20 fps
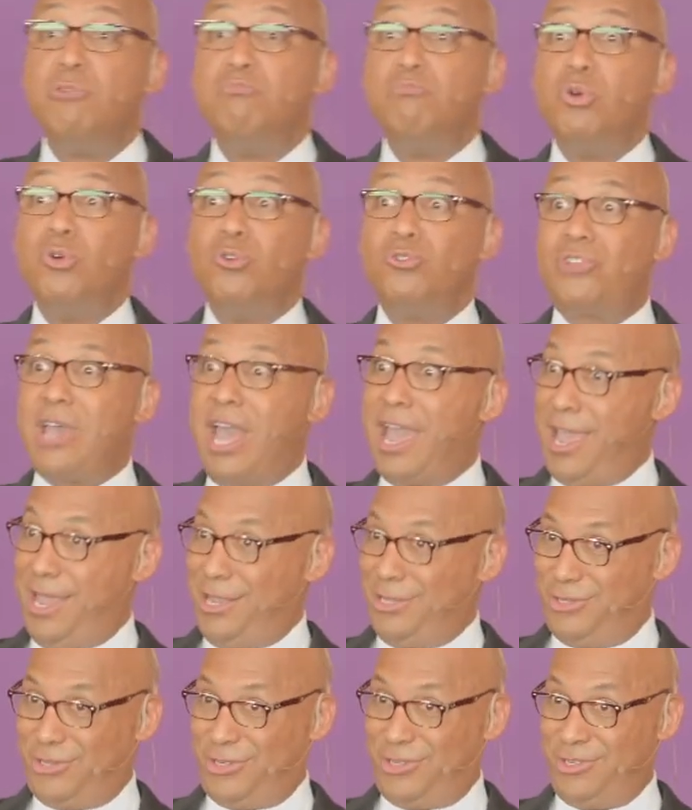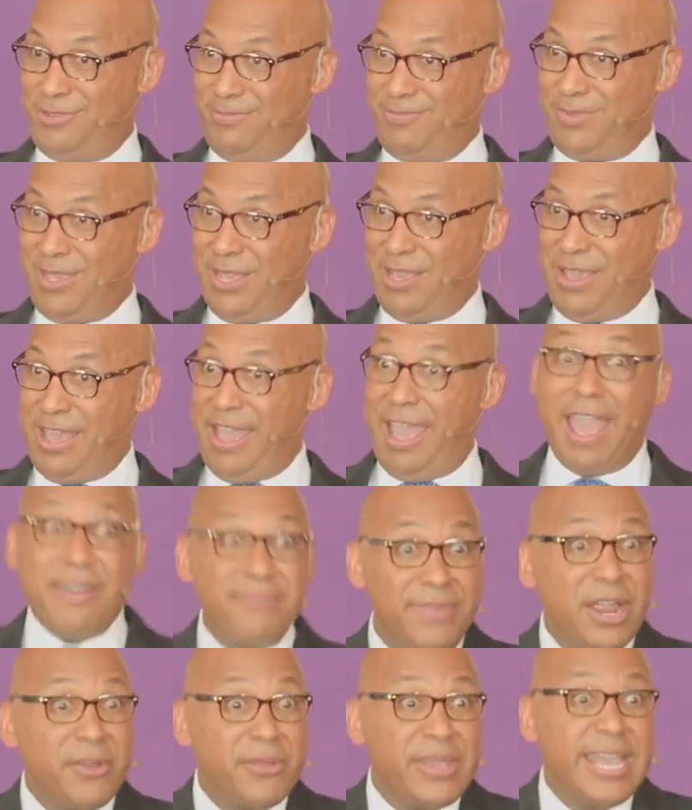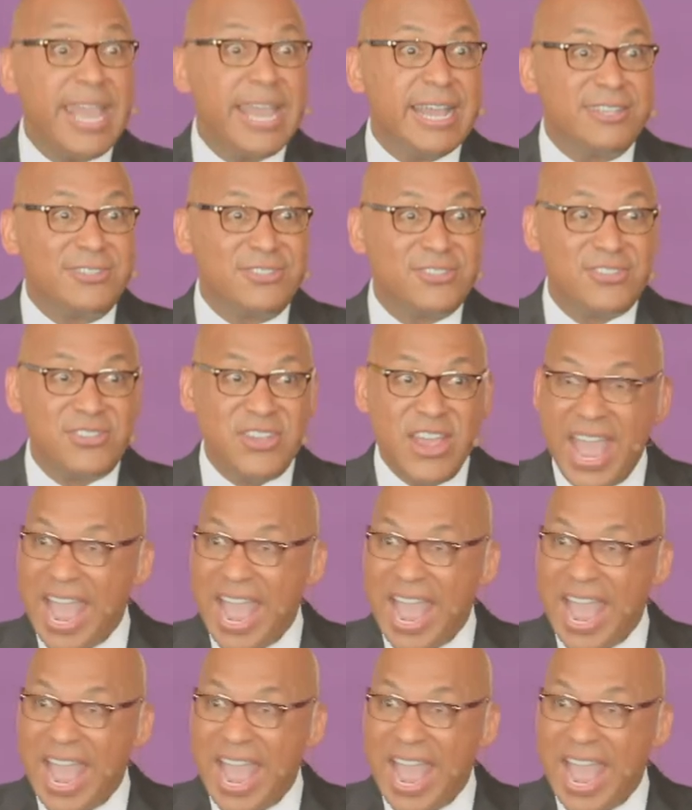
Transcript: musées. And there he is,